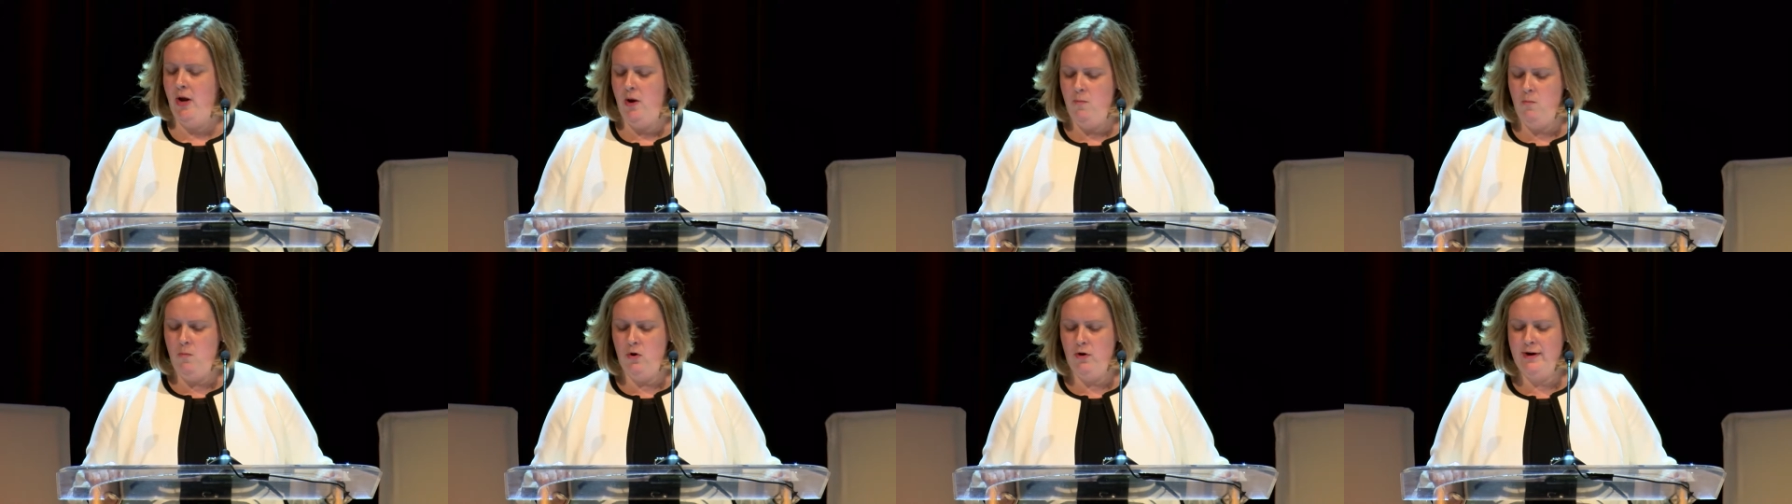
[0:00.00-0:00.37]

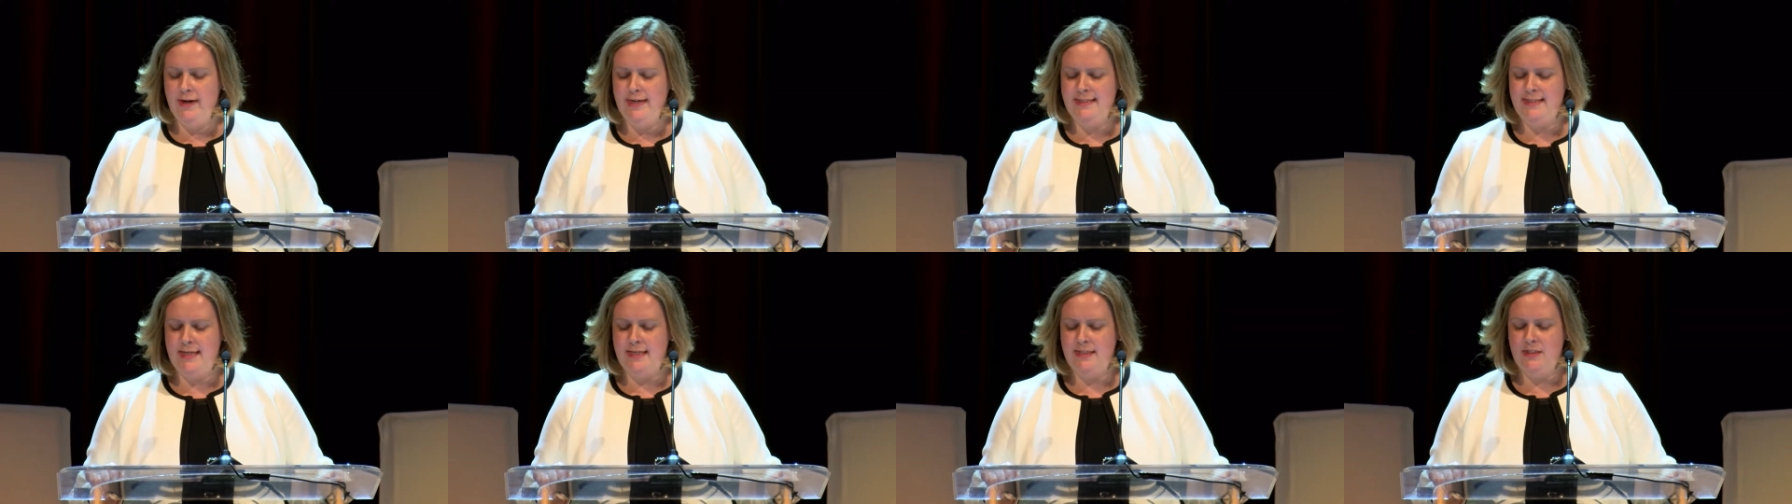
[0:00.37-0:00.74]
more
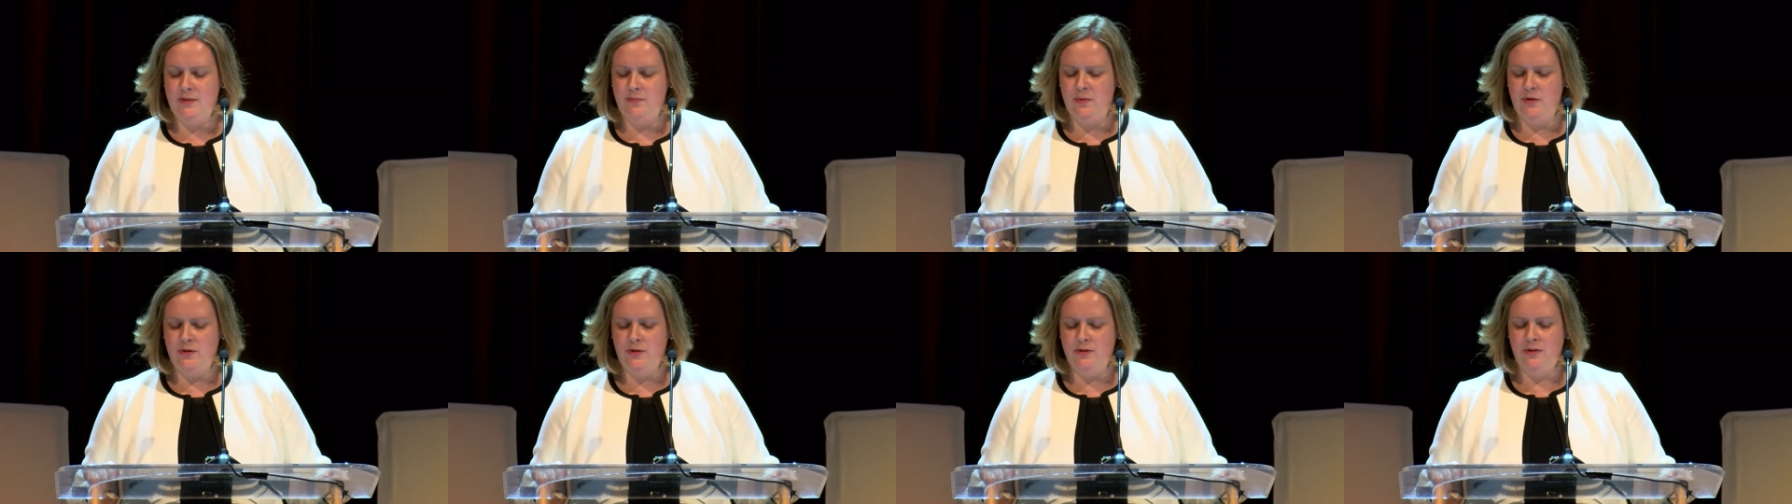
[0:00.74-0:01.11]

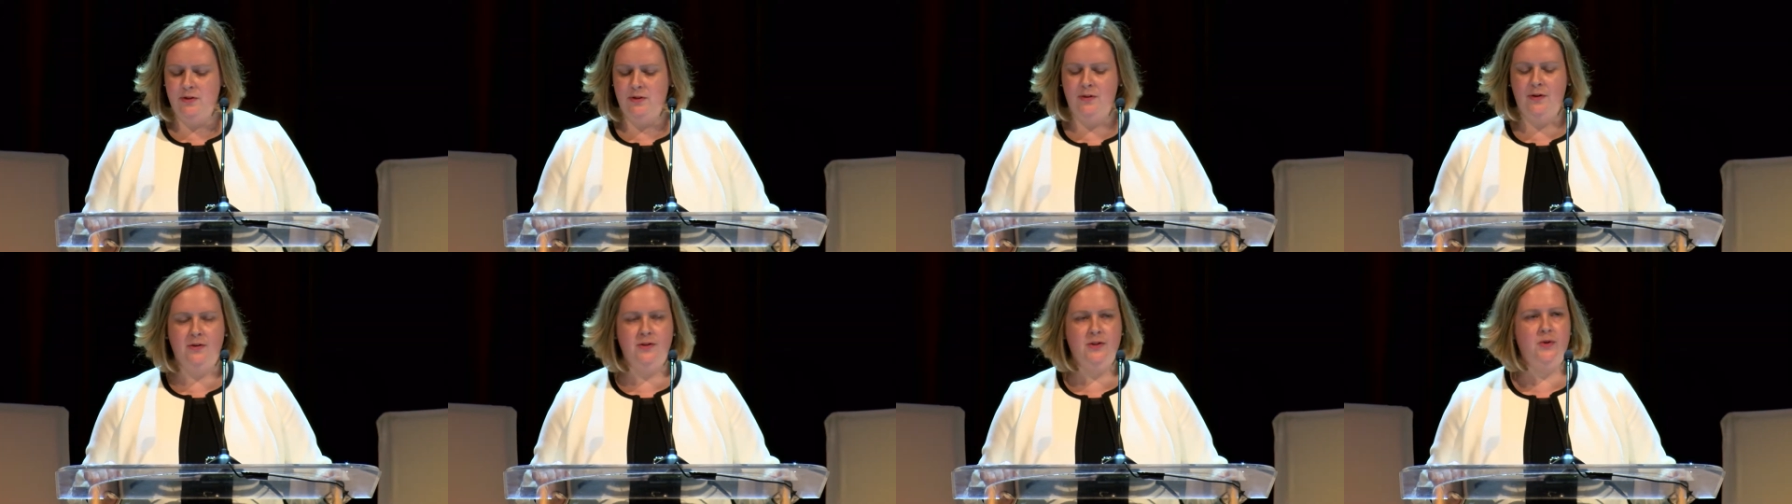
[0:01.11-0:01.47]
accessible to
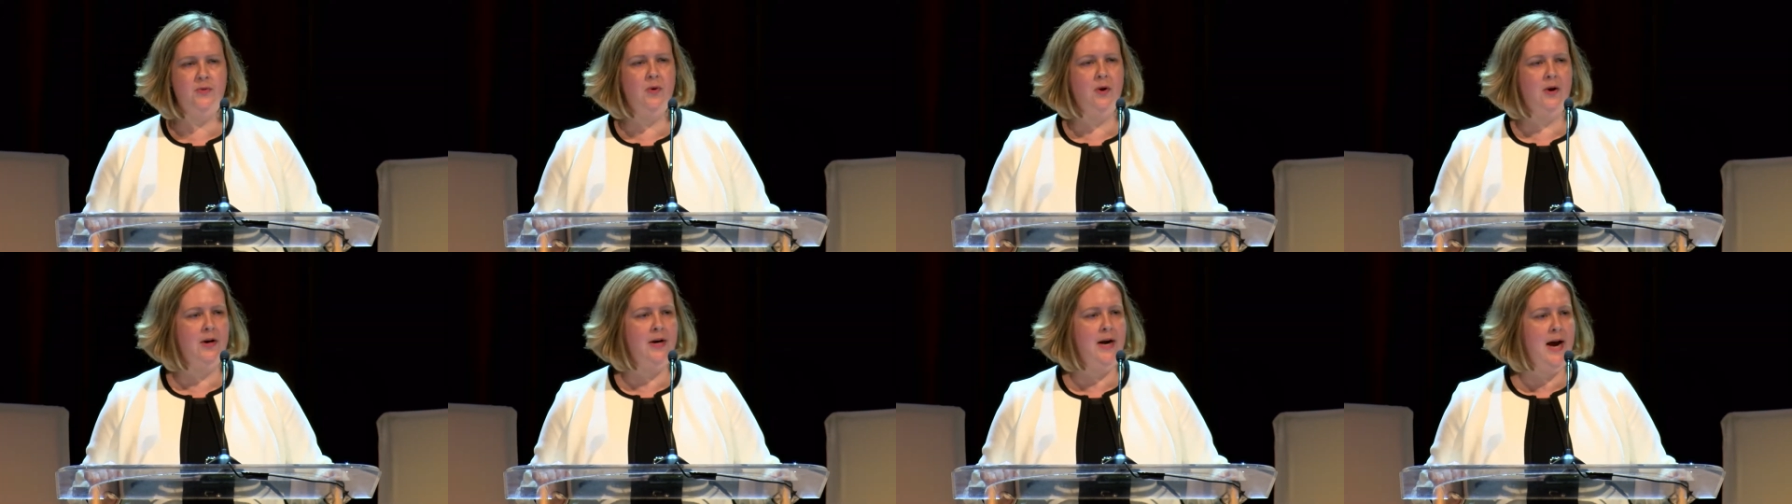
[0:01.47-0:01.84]
those who
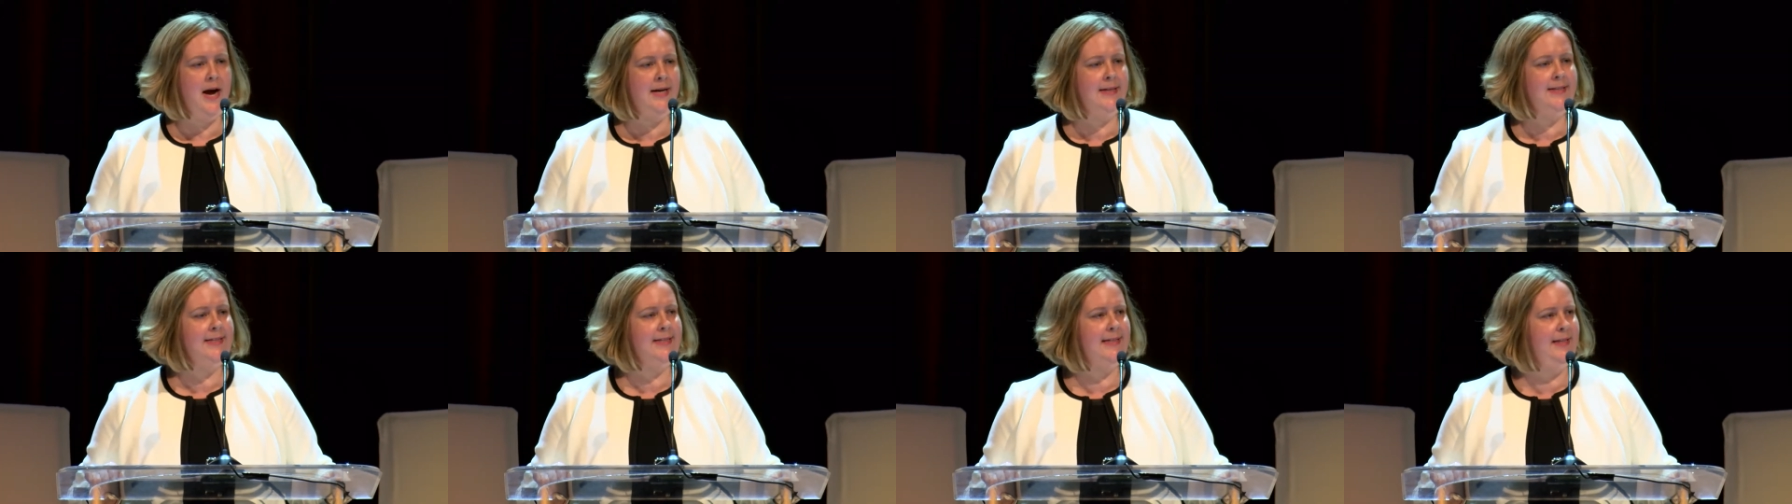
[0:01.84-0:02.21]
are
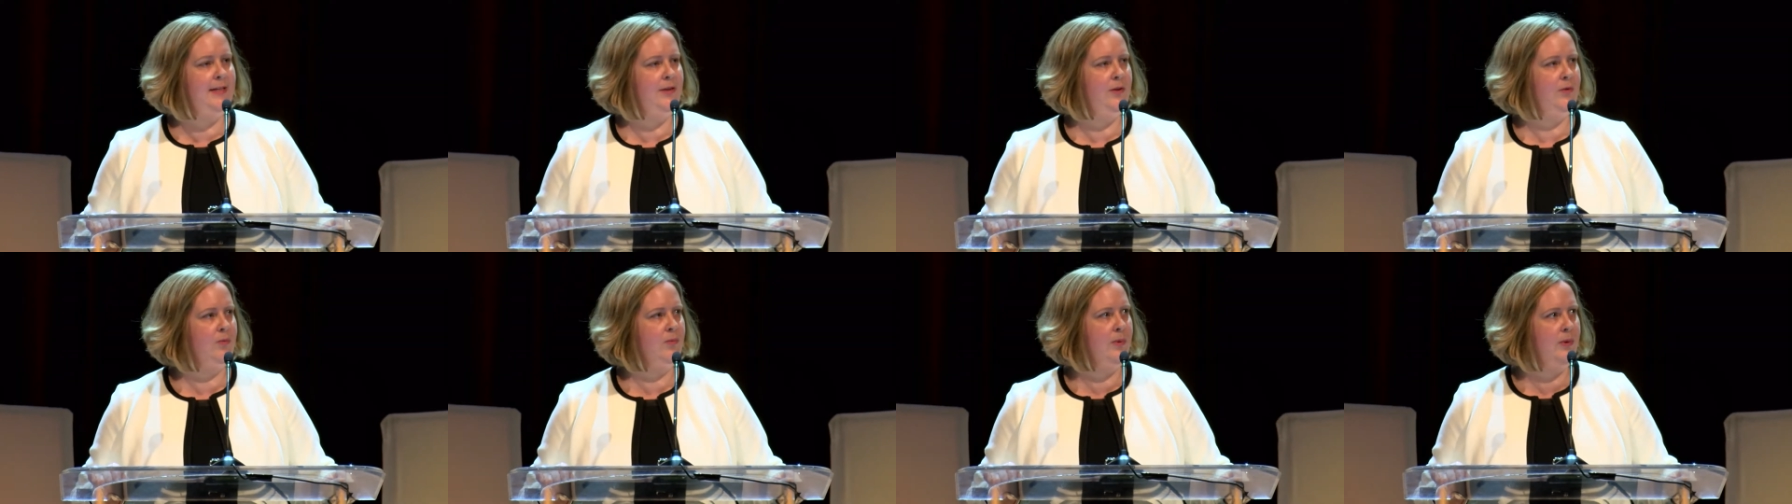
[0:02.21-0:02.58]
not
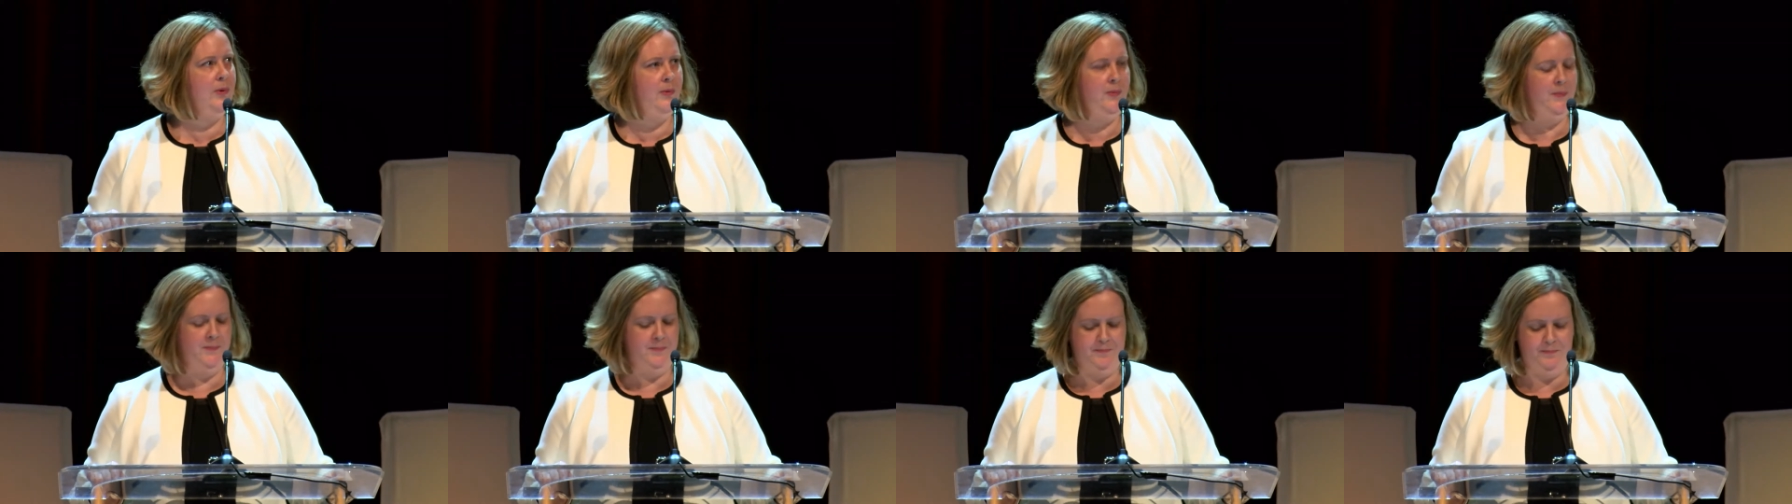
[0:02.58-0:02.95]
in the
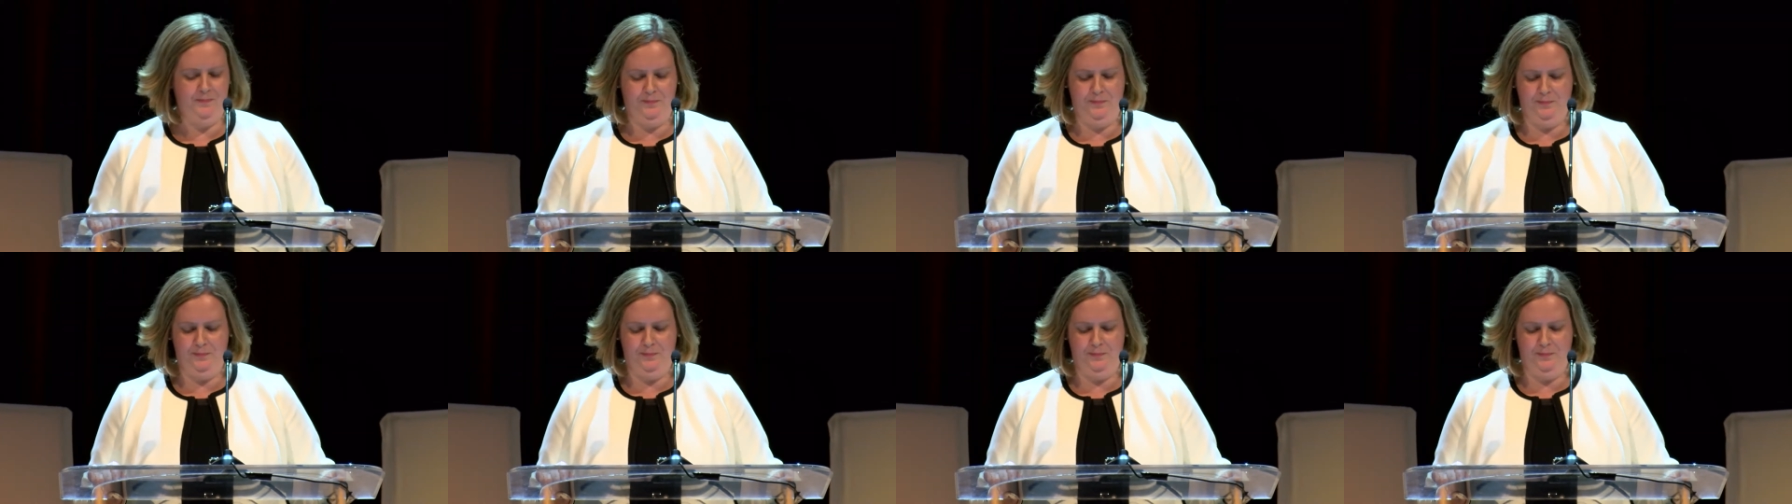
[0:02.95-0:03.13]
room?